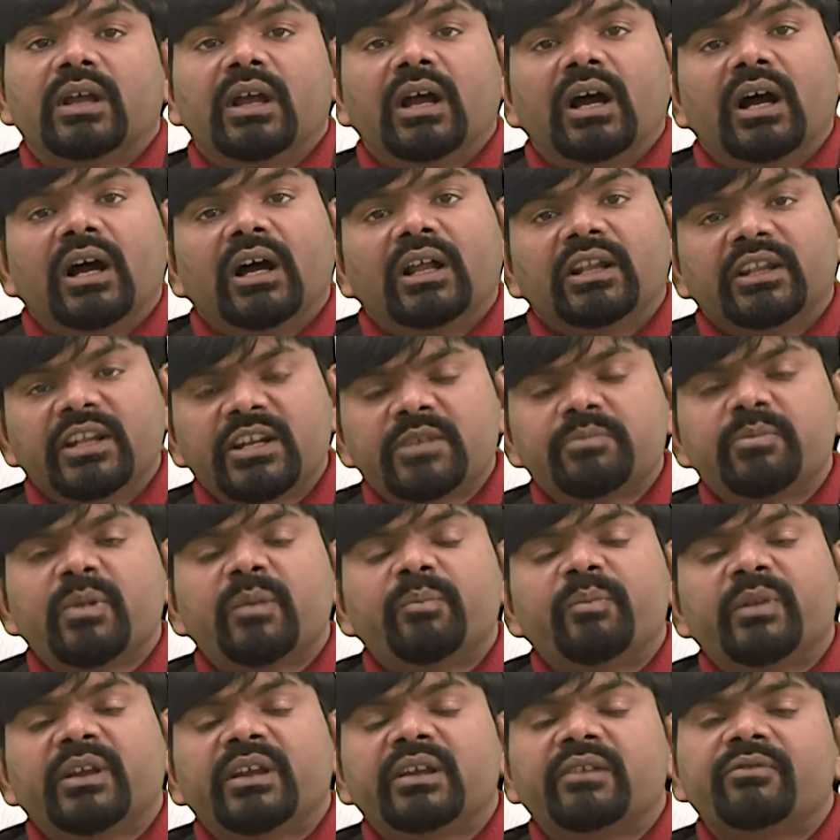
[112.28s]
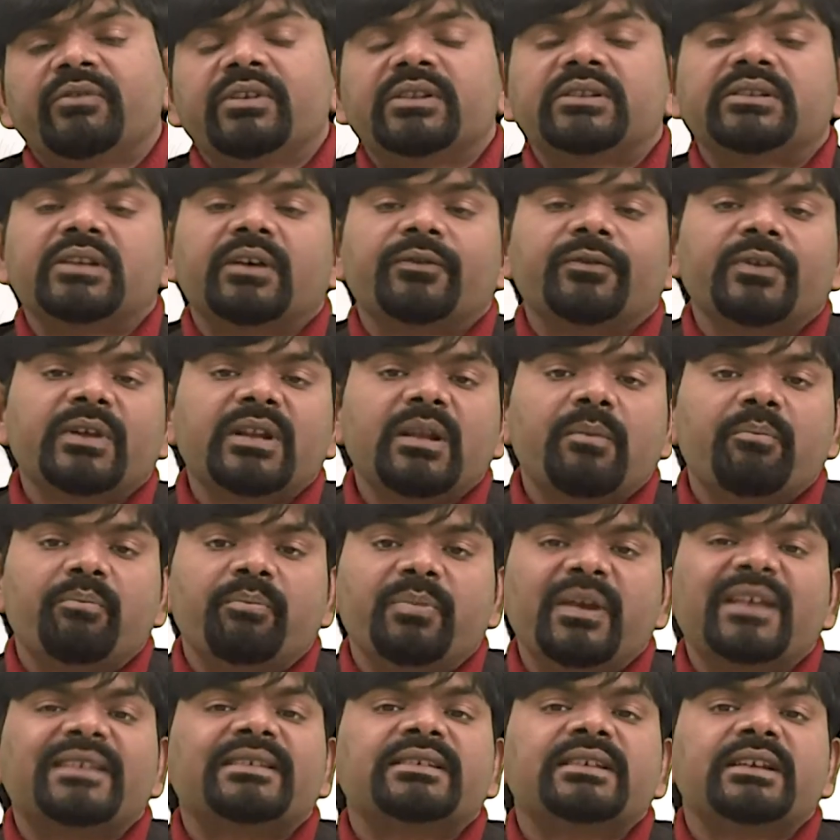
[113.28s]
let me begin with the very
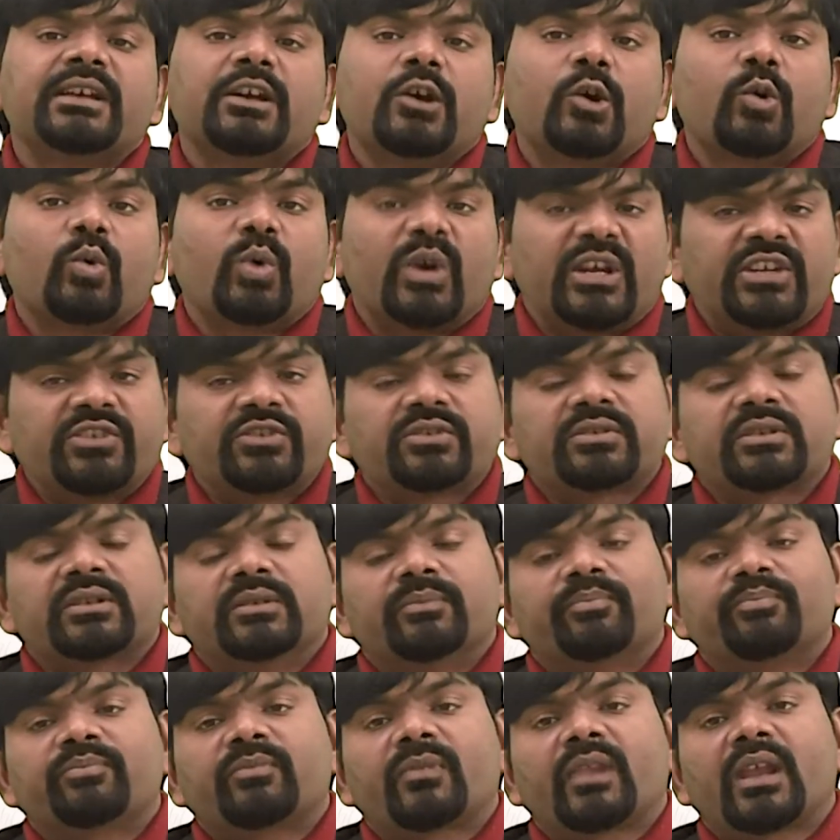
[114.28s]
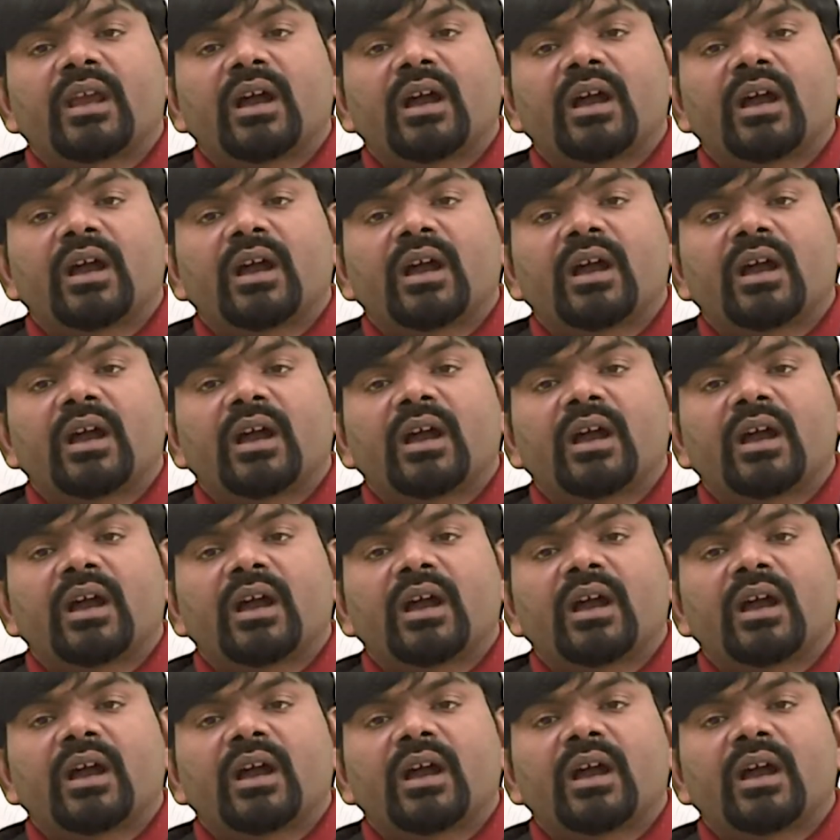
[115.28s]
basic question